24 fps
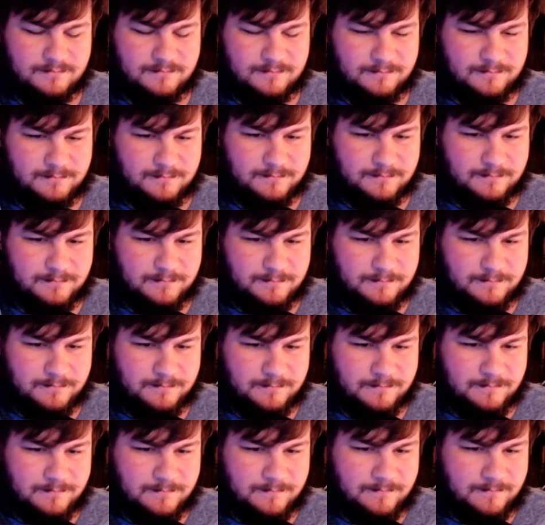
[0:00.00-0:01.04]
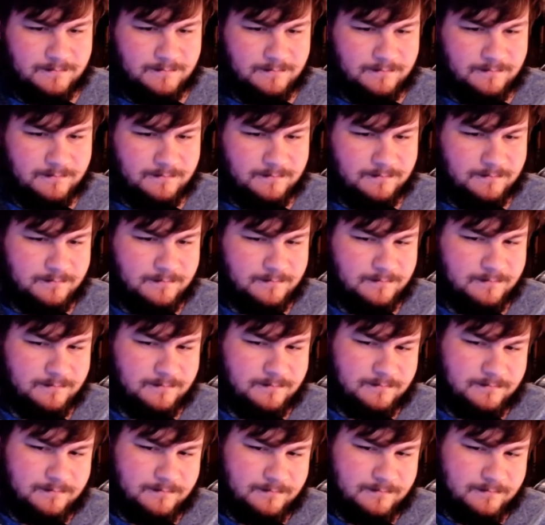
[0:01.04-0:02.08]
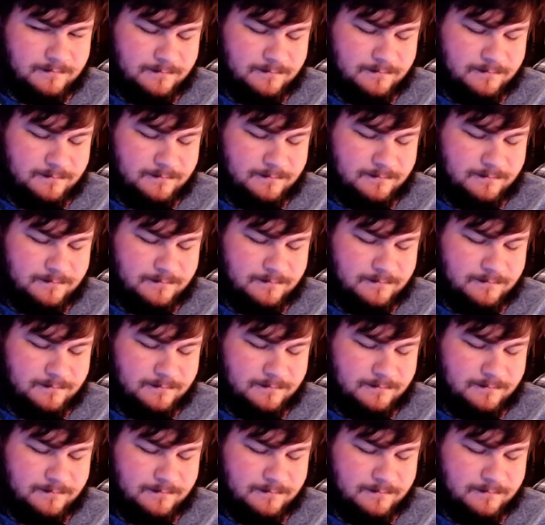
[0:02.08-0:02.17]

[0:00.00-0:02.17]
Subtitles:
[no speech]